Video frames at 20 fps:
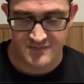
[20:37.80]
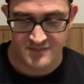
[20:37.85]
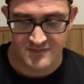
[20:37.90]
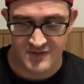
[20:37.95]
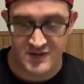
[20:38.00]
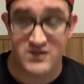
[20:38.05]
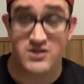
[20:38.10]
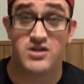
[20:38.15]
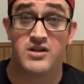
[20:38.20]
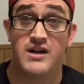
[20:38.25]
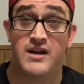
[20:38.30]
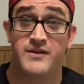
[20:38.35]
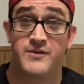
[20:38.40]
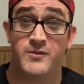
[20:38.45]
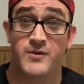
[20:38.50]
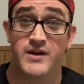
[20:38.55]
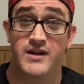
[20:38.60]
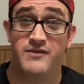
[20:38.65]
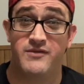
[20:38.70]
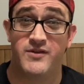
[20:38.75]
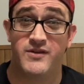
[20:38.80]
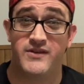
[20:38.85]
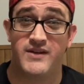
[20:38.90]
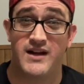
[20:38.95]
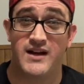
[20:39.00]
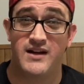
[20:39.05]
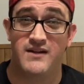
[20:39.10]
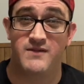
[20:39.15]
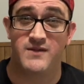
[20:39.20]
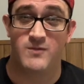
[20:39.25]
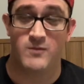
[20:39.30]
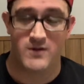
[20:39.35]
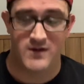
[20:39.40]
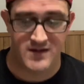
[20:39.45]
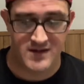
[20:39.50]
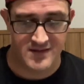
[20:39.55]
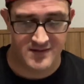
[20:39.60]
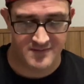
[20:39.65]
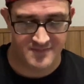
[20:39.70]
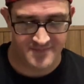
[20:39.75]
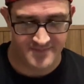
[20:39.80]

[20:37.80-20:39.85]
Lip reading: Let you guys read it for a second if you want.